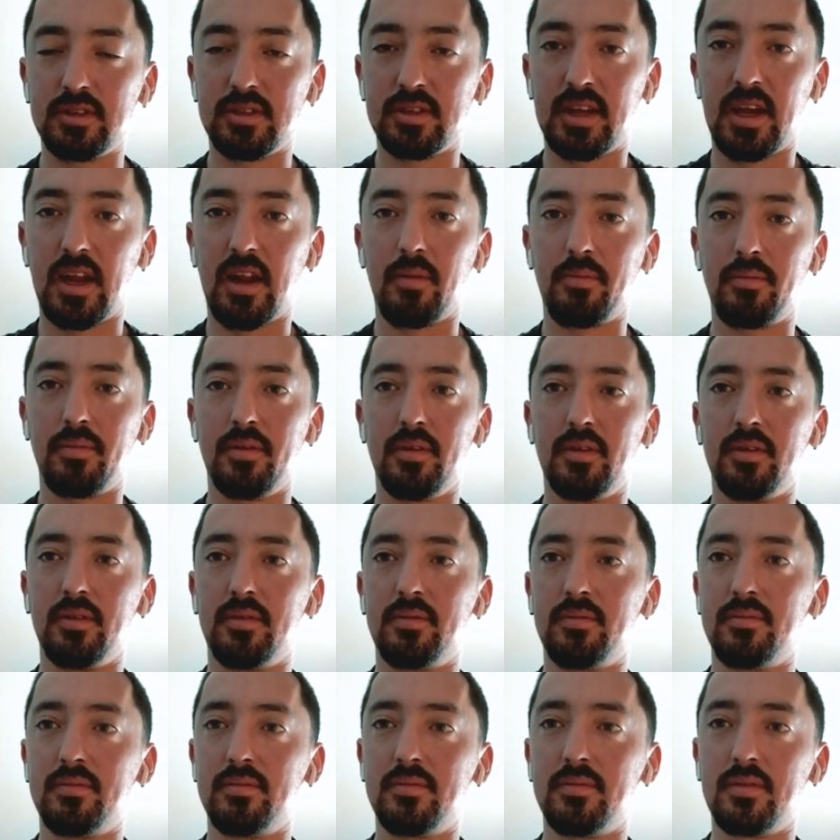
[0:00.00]
get up and
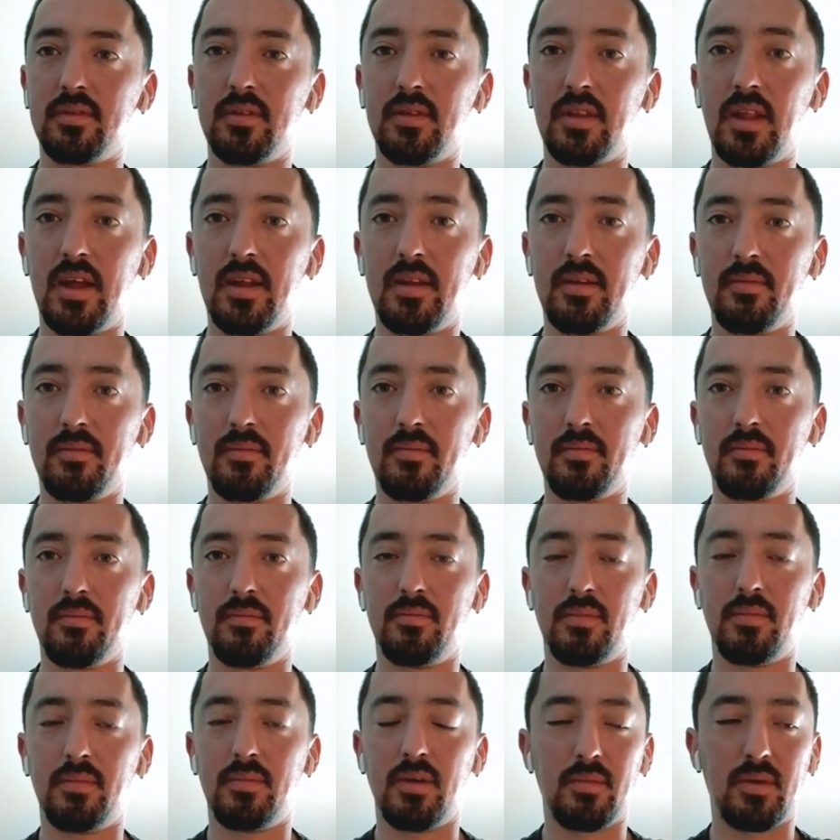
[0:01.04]
let
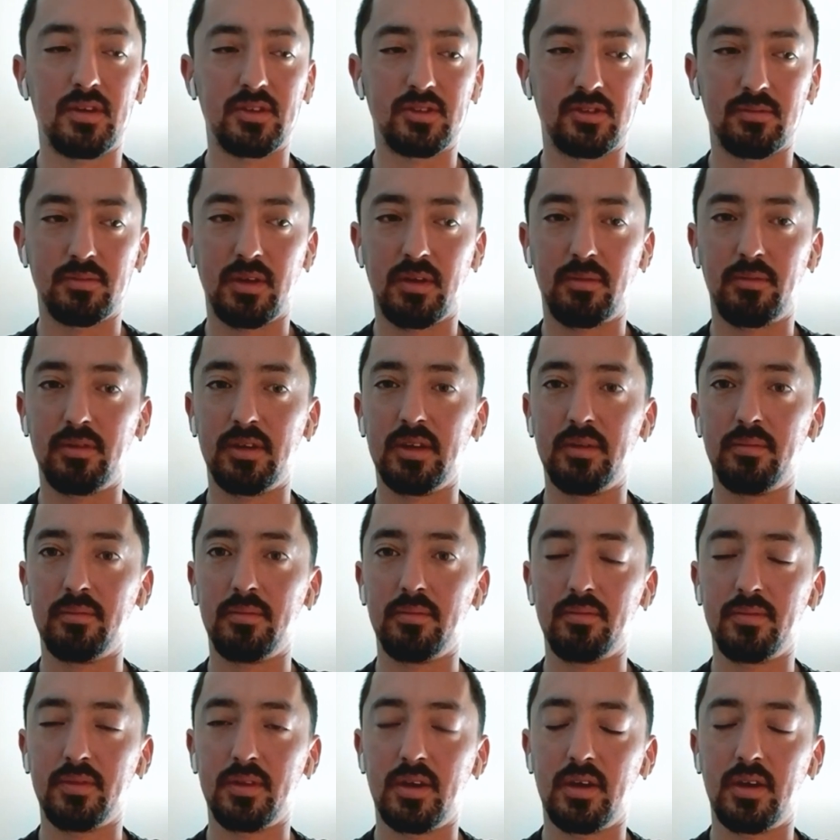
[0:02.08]
my muscle memory
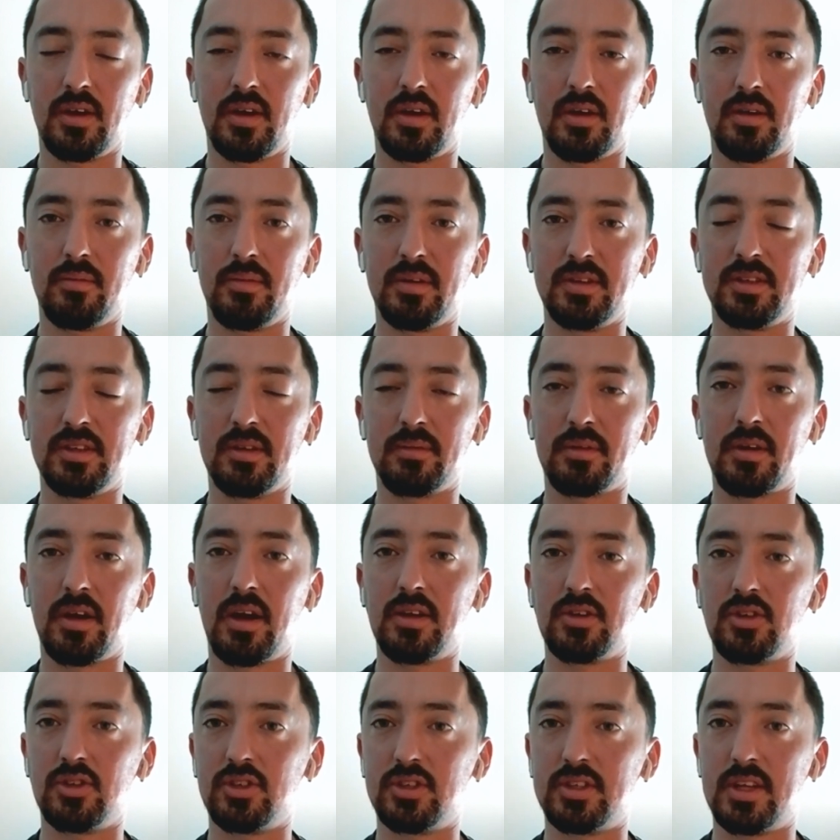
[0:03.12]
and my
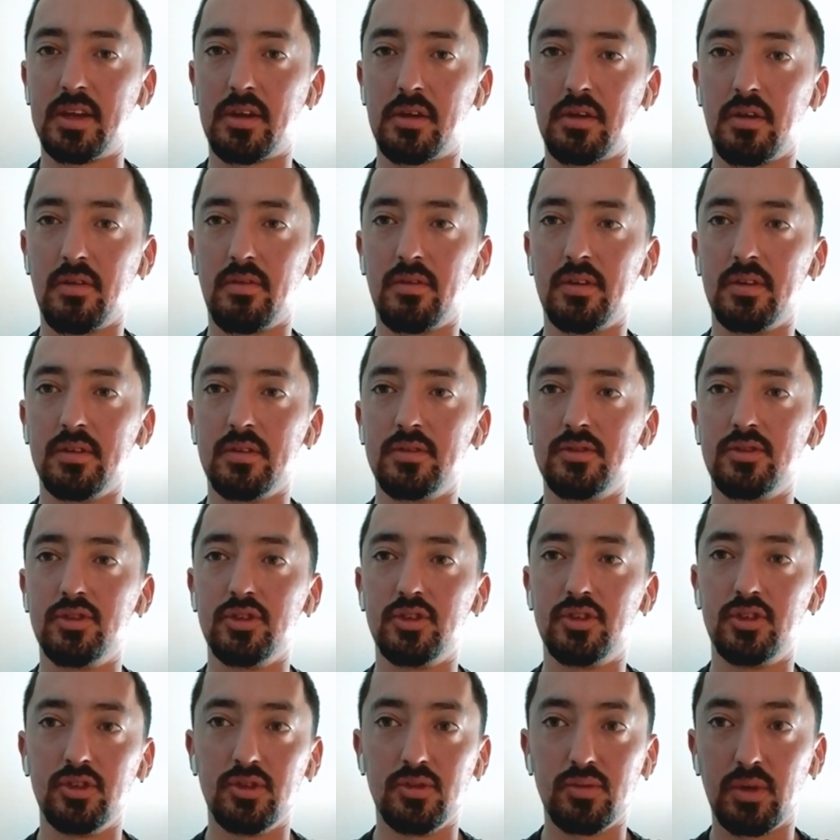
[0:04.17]
subconscious take over and
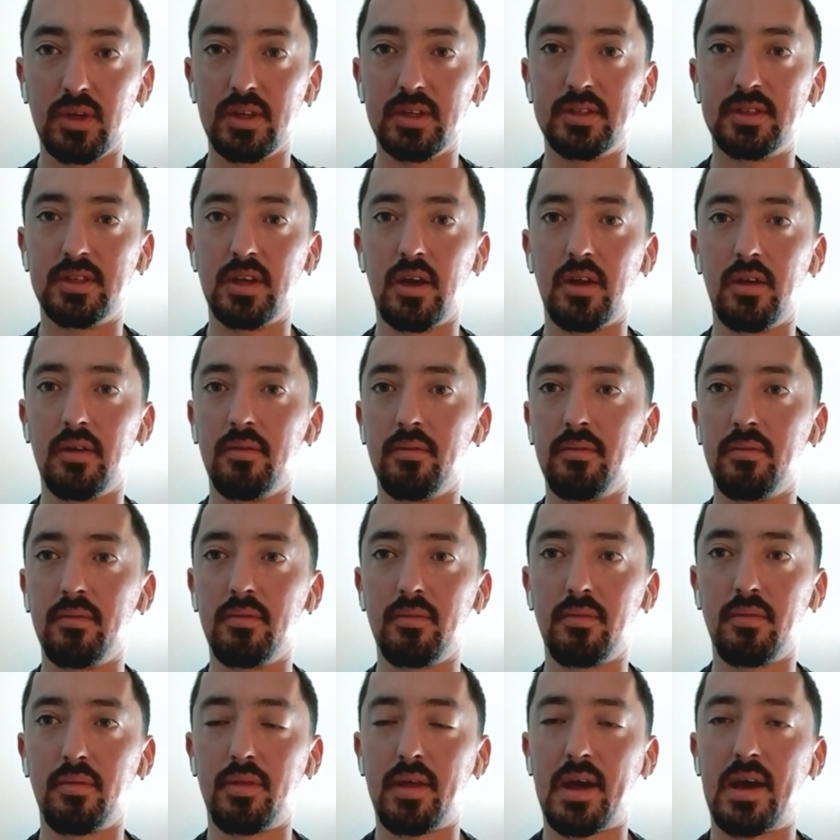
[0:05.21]
just do what it's done
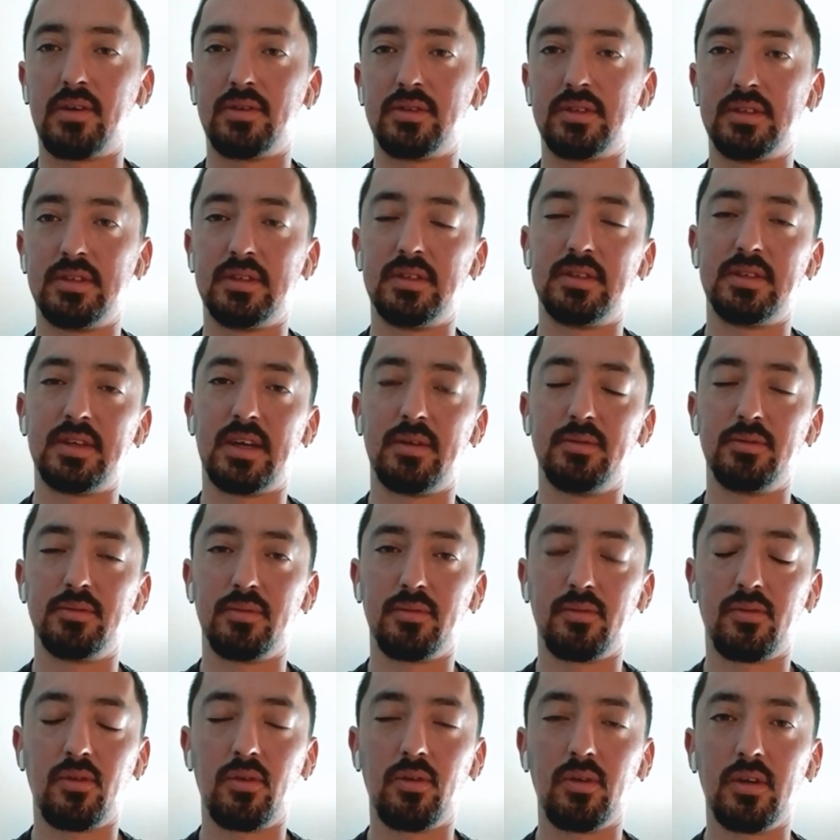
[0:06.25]
thousands of times
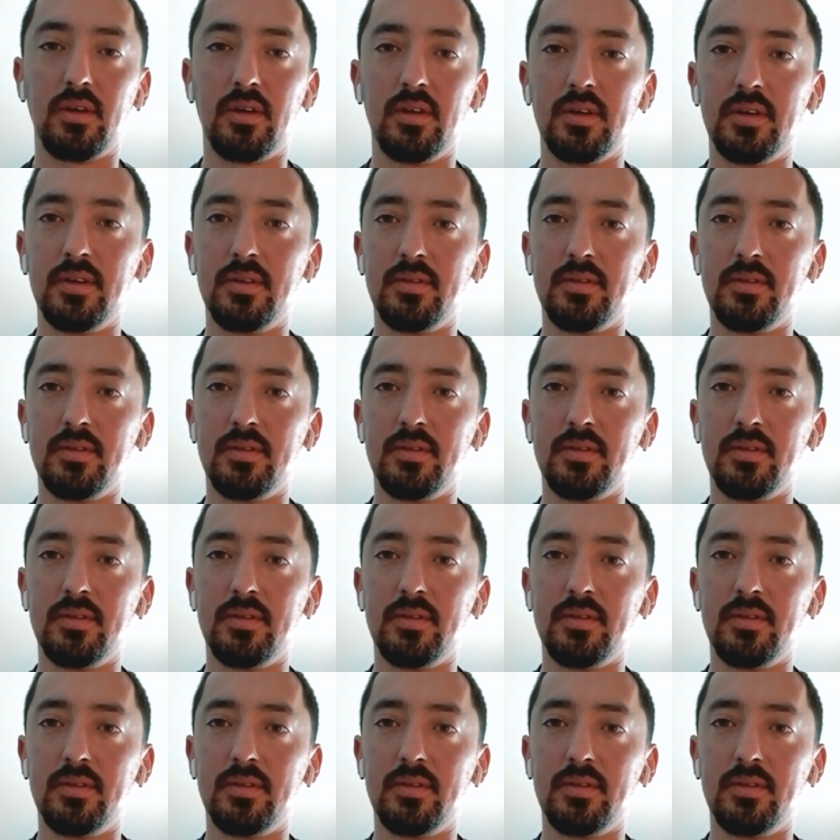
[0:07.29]
before.